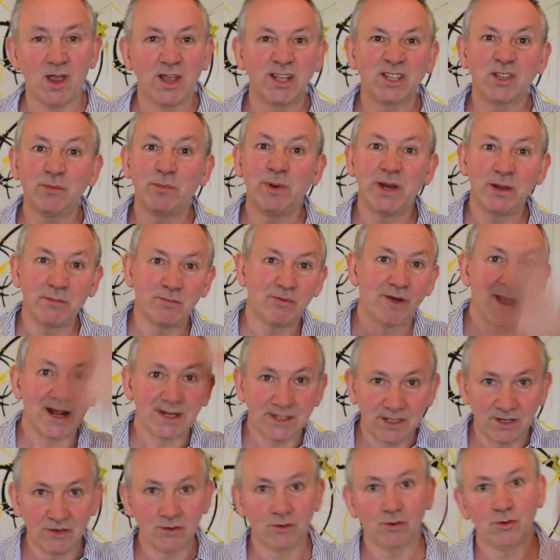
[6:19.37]
It's a bit
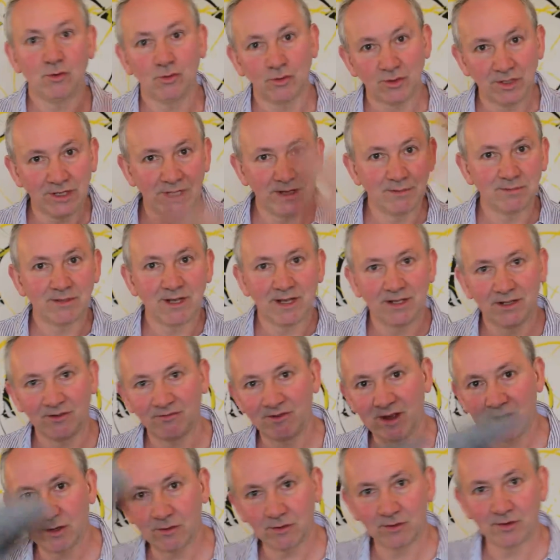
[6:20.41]
impractical, of course, you keep taking the
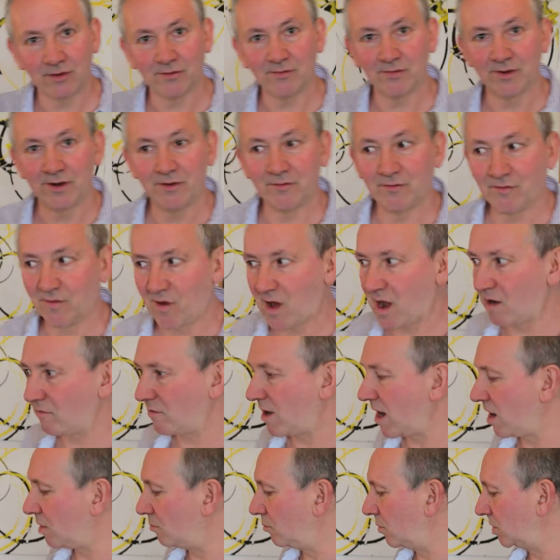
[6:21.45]
records off and it'll fly
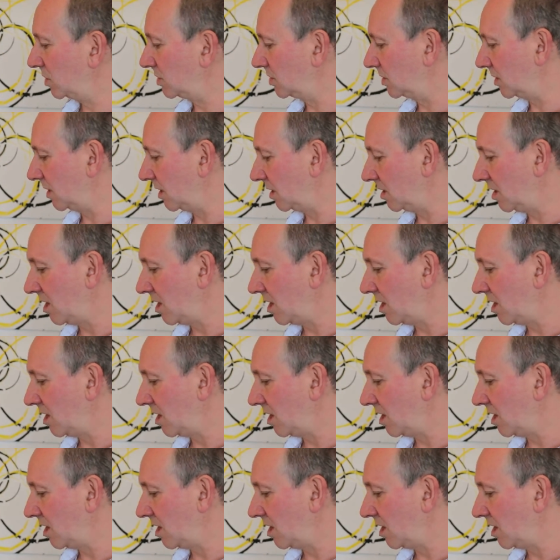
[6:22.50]
around, but